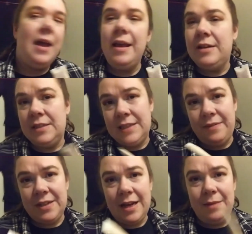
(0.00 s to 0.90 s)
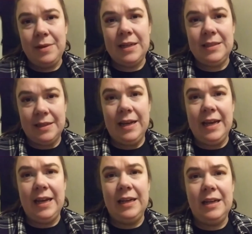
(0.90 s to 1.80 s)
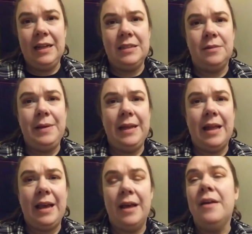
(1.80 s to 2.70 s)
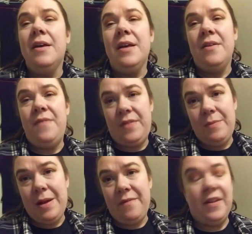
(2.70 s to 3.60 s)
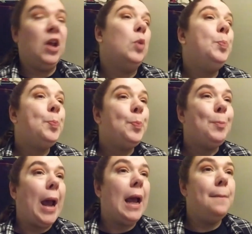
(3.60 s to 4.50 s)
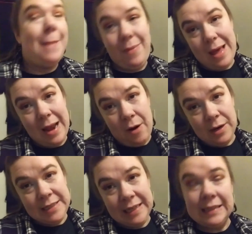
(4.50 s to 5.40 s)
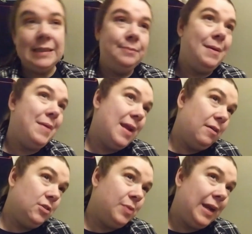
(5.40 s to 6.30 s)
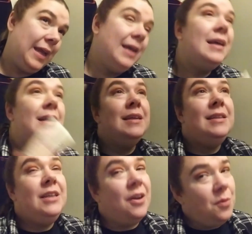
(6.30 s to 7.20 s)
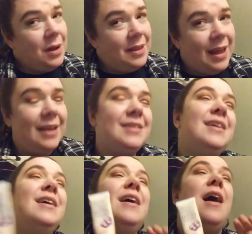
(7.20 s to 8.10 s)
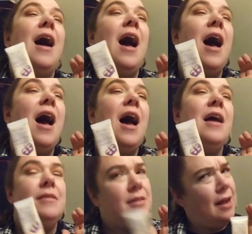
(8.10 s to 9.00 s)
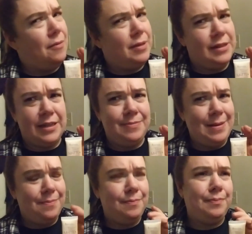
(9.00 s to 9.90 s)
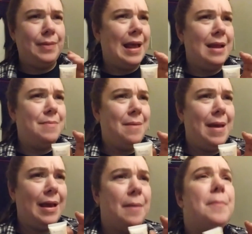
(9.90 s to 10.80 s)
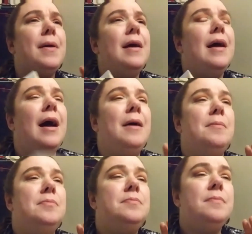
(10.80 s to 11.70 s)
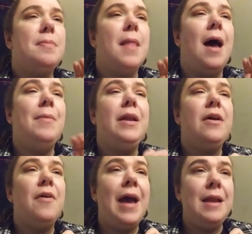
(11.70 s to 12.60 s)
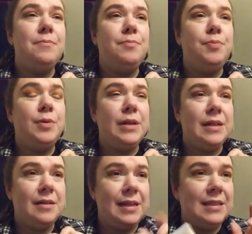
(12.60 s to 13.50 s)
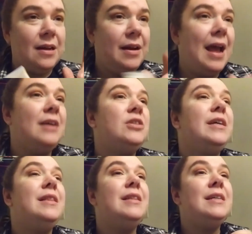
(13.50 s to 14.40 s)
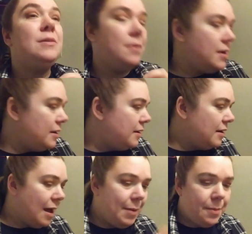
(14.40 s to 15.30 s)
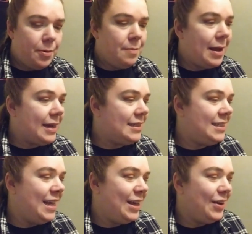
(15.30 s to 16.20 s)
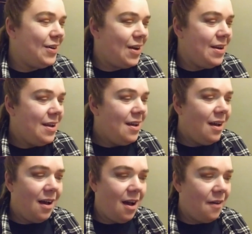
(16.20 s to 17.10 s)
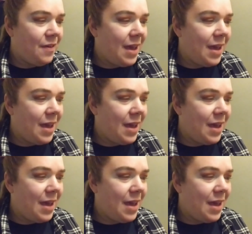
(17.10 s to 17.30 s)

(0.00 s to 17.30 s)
to save time, because again, this will be like a 50-minute video, maybe an hour 10, maybe an hour 20. You don't want that. Not with just me playing my makeup. I'm going to go ahead and put these on. Actually, this one, I'm going to put my concealer on off